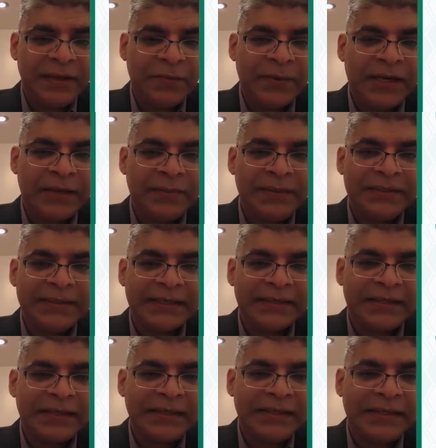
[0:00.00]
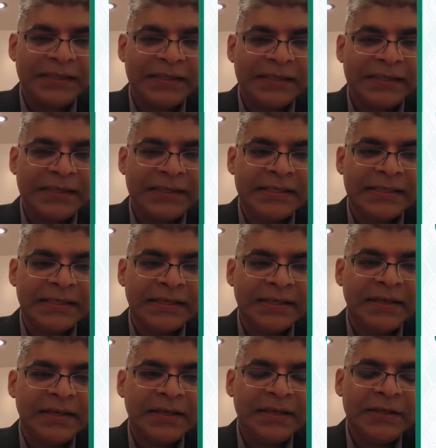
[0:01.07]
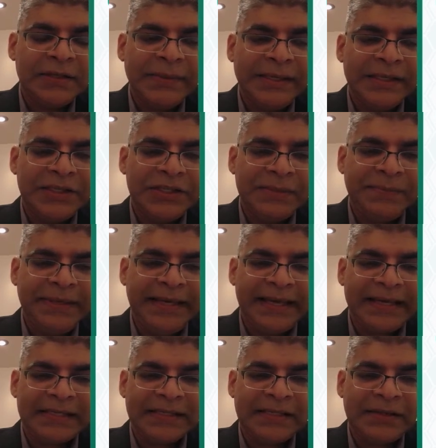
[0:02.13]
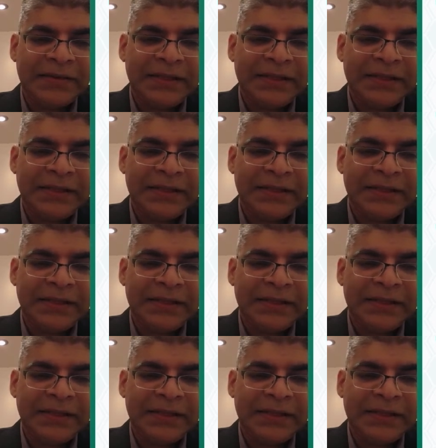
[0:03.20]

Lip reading: wearable technologies is doing GPS.